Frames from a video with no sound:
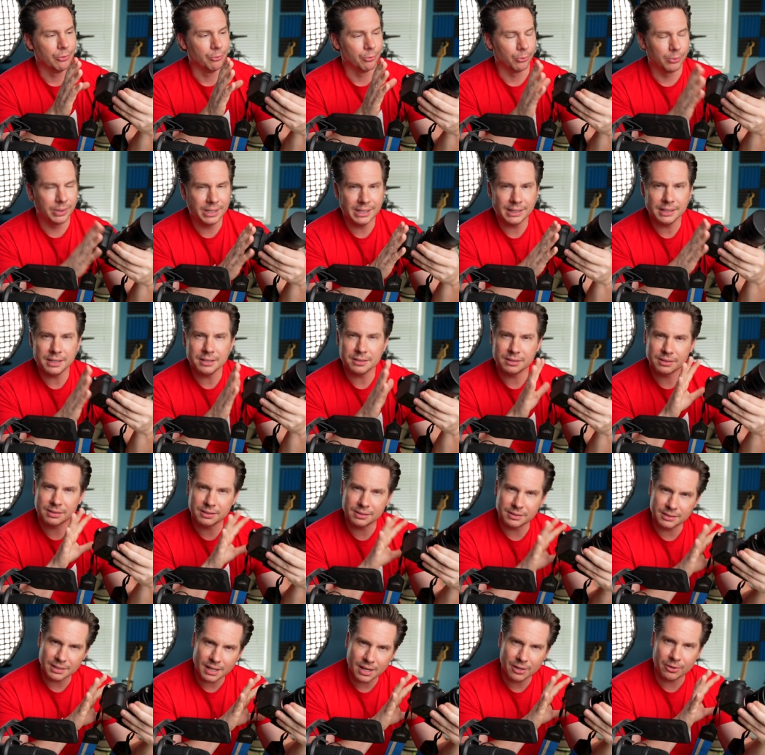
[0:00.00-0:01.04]
really
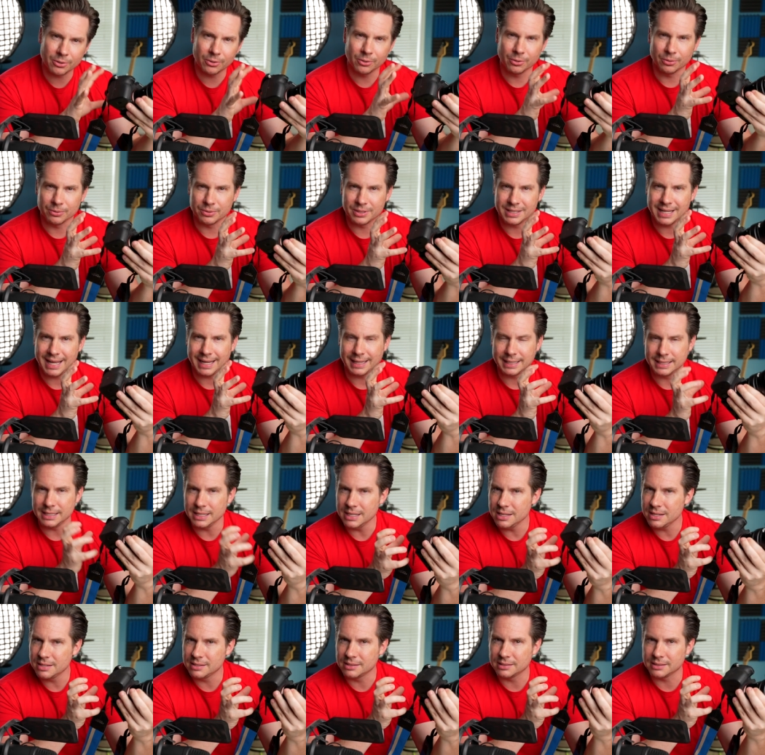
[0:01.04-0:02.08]
subtle
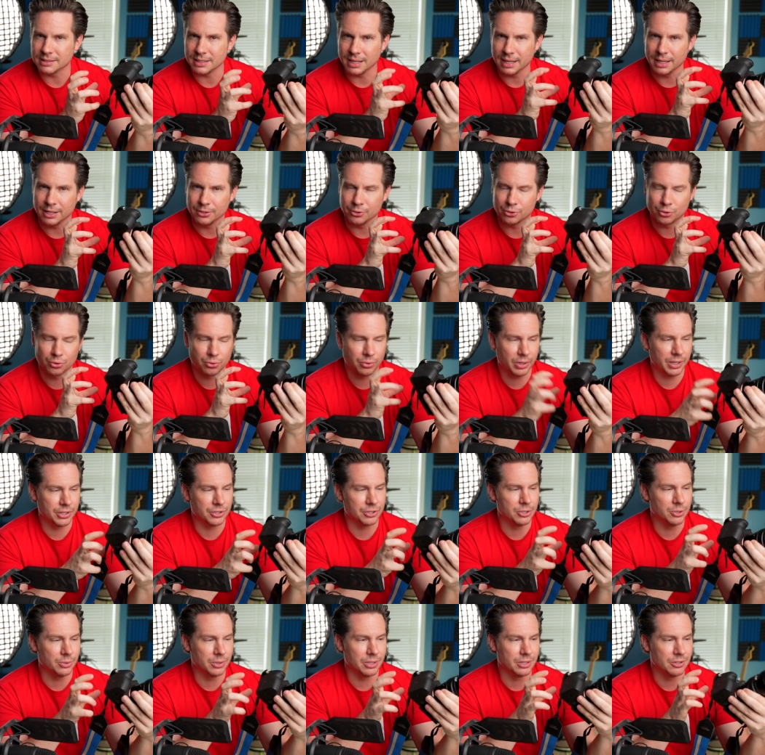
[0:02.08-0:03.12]
techniques and
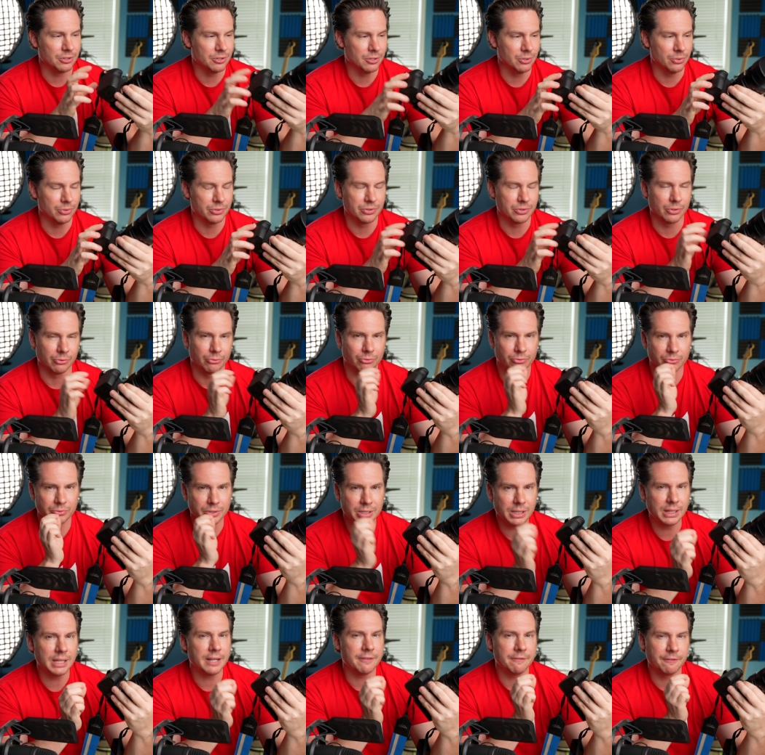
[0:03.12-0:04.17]
tricks you can do to
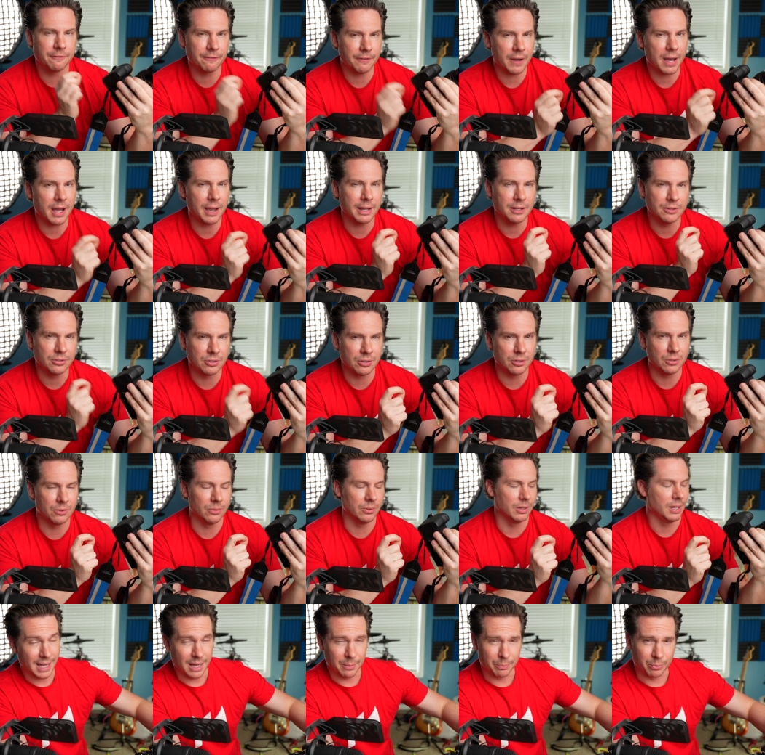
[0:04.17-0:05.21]
really fine
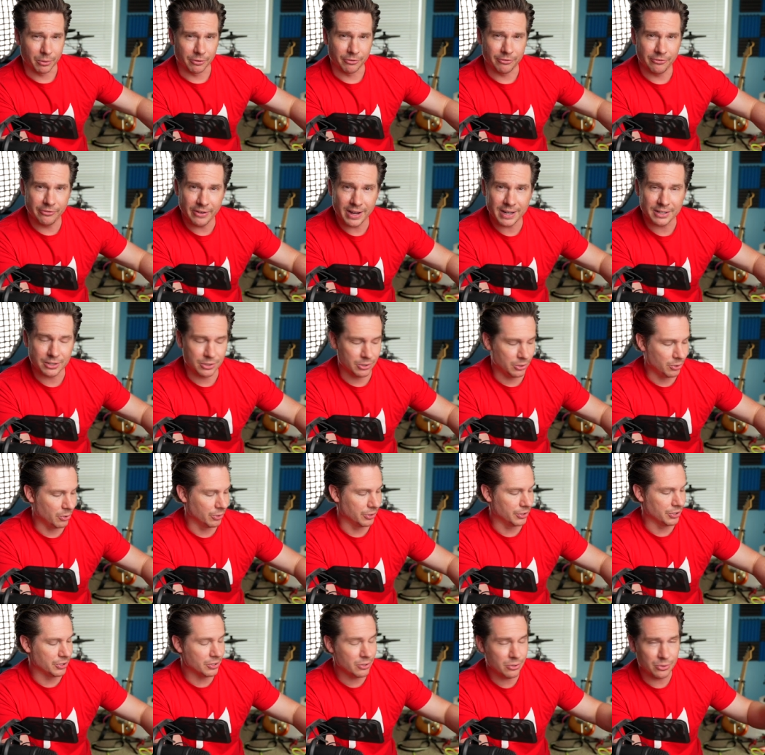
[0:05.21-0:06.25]
tune and perfect your
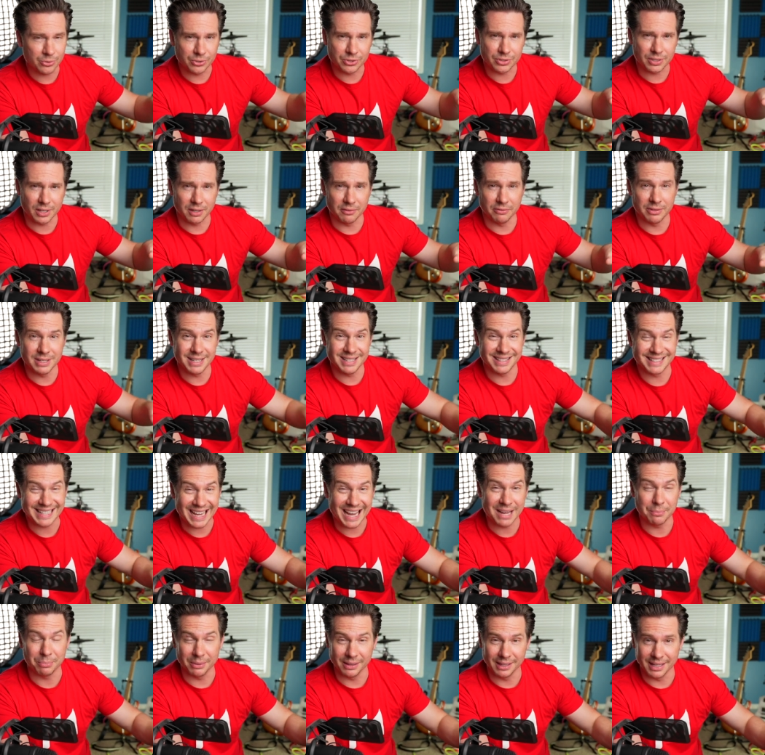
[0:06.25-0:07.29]
use of these
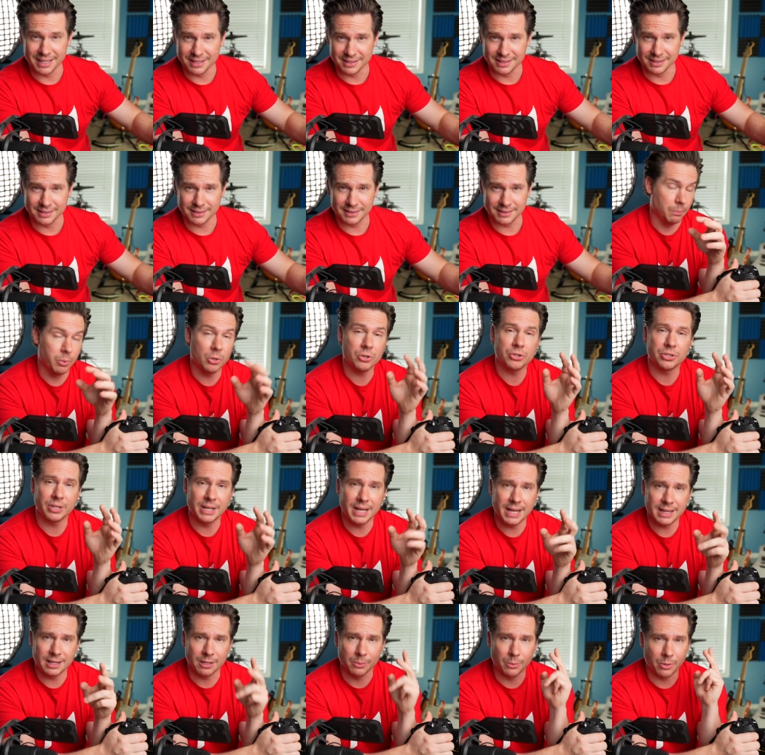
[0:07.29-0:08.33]
type of lenses.
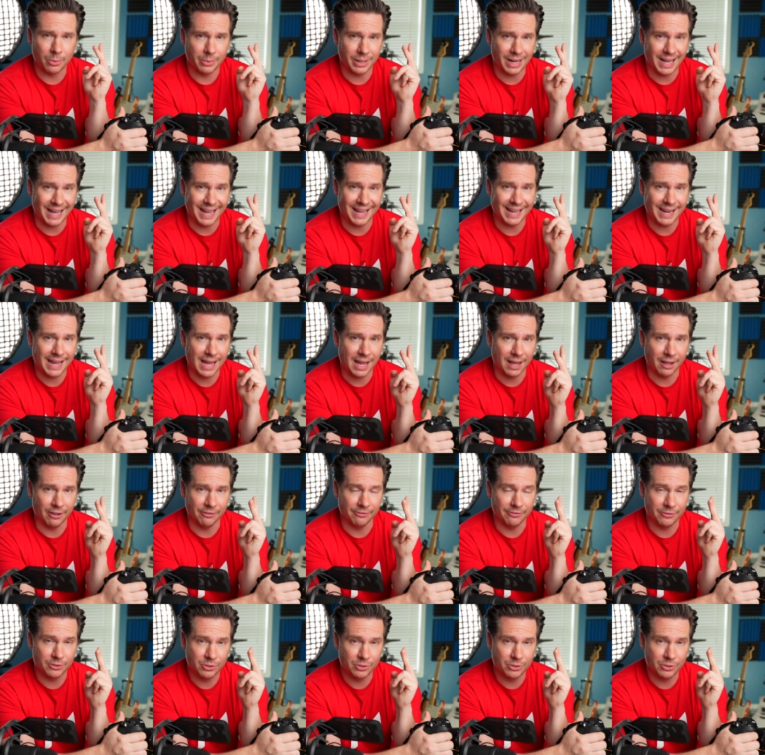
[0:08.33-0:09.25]
Personally, at the moment, I have